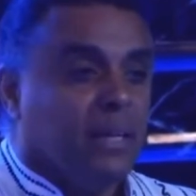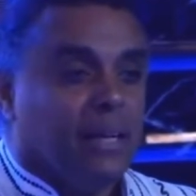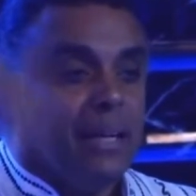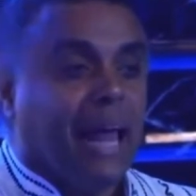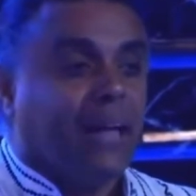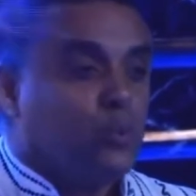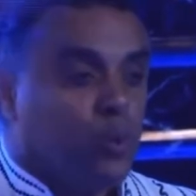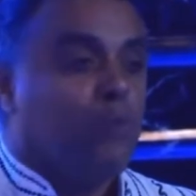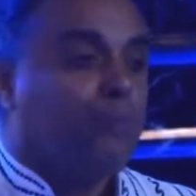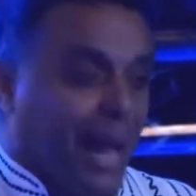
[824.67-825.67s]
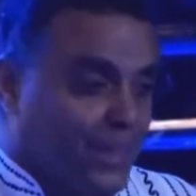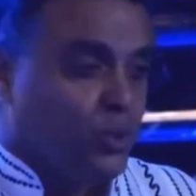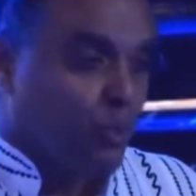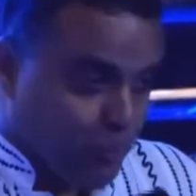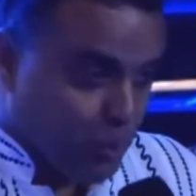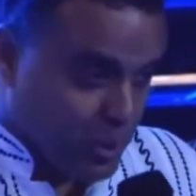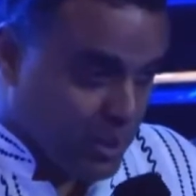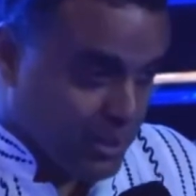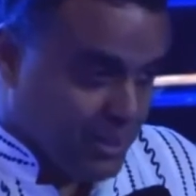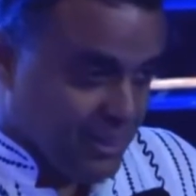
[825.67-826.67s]
like 12 kinds of
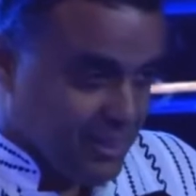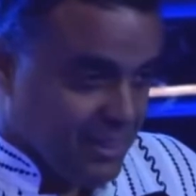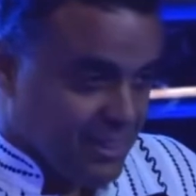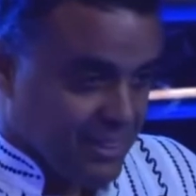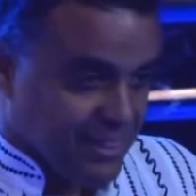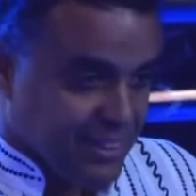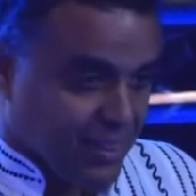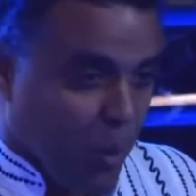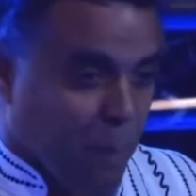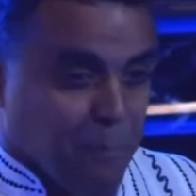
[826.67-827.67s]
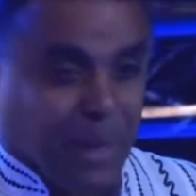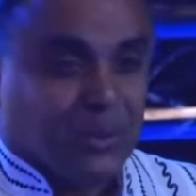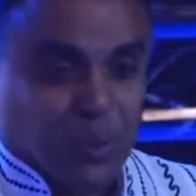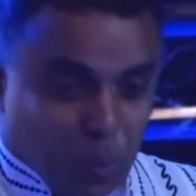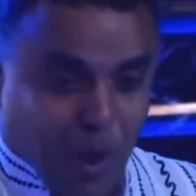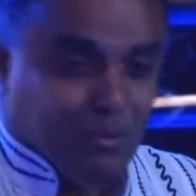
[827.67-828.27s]
fruits compared to one